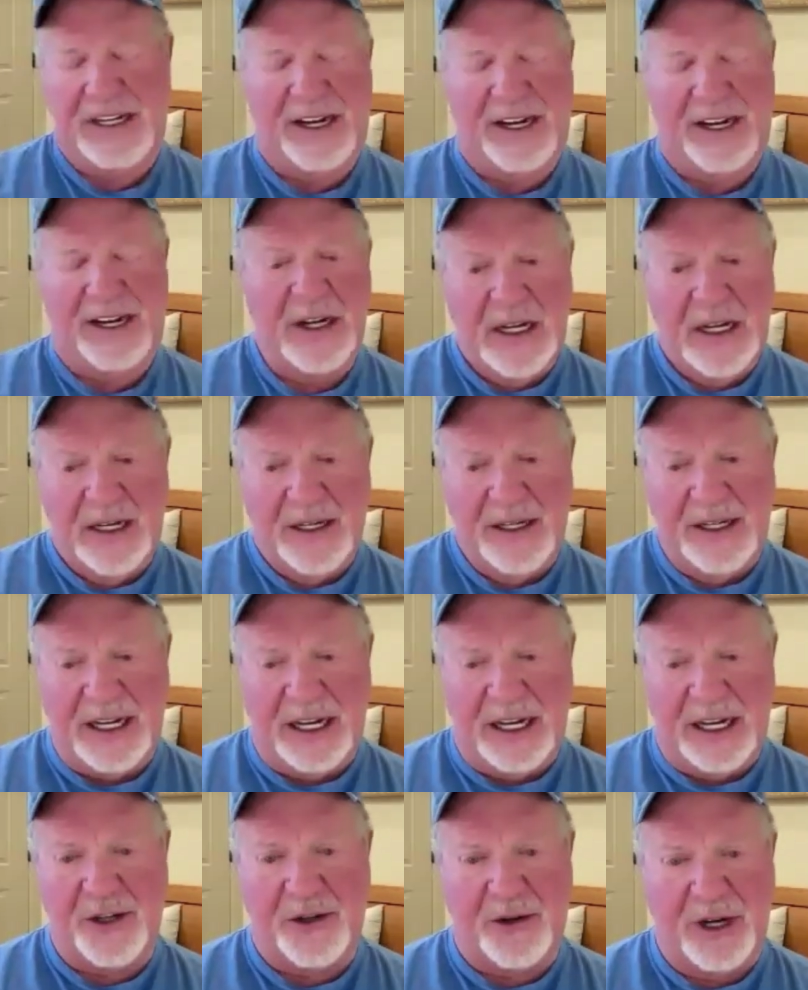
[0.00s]
Den-
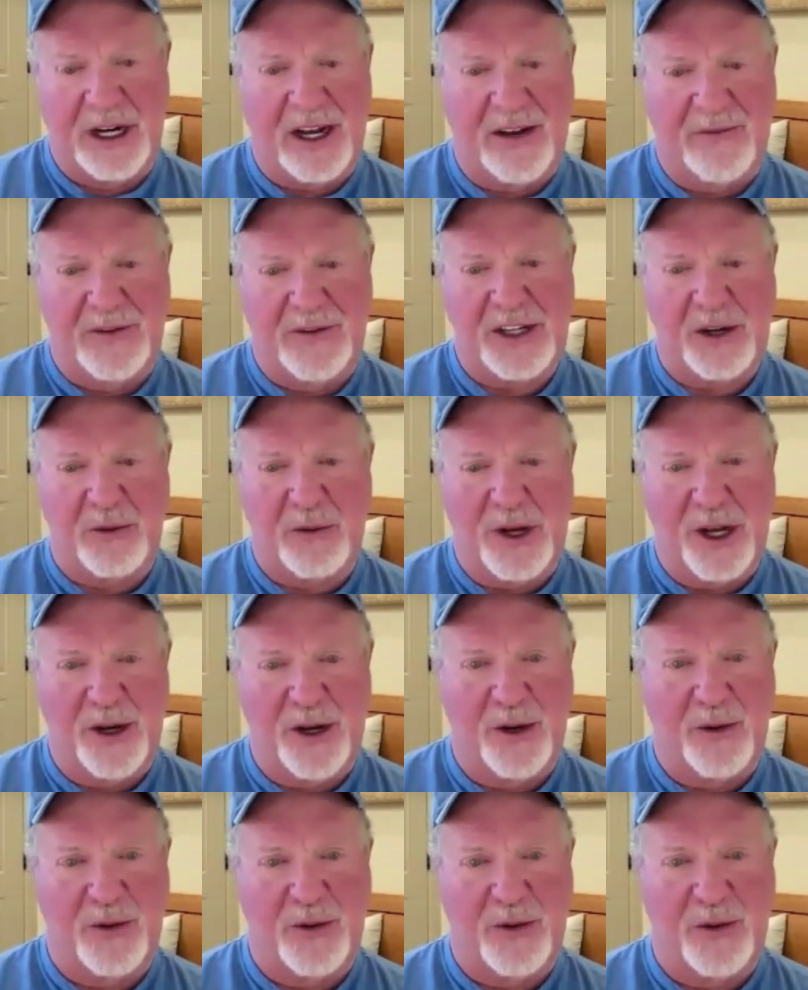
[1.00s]
dentistry obviously we
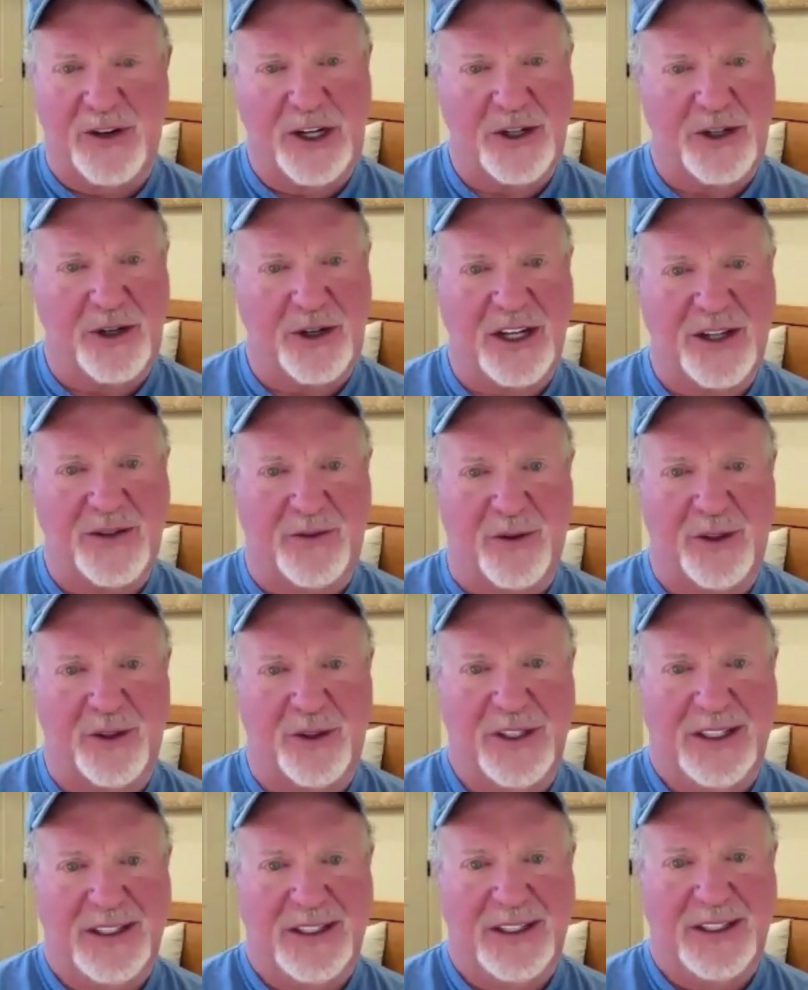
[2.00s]
all know is very stressful,